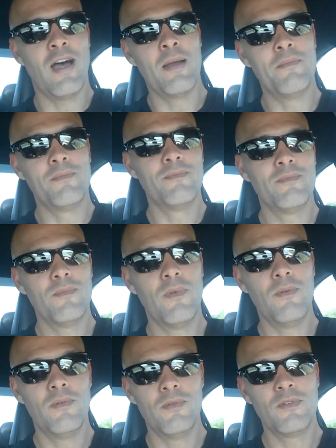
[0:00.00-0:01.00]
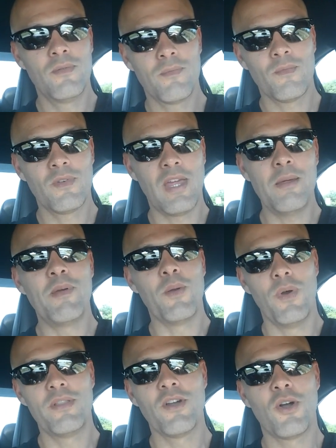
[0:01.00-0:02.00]
I'm
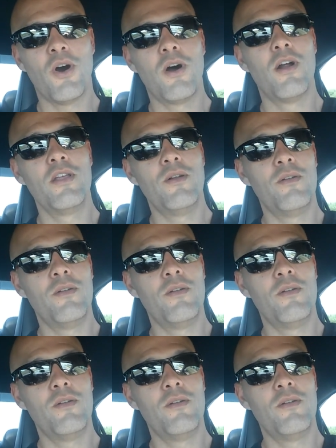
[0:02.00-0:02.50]
keeping with the car,